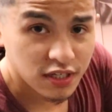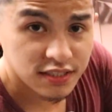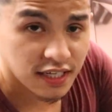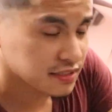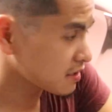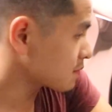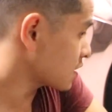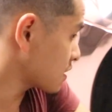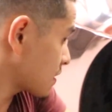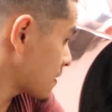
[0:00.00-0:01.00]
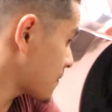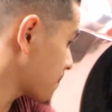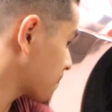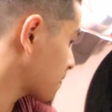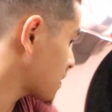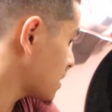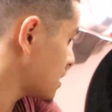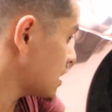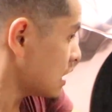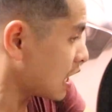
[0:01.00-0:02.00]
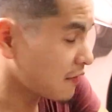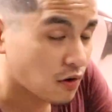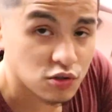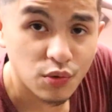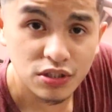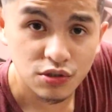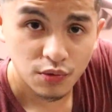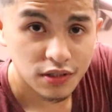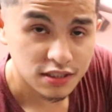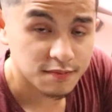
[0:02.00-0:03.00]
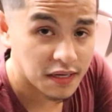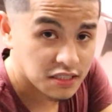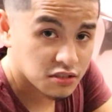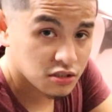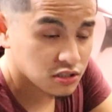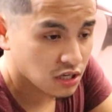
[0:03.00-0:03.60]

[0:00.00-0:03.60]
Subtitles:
want to test something. I've always wanted to run spacers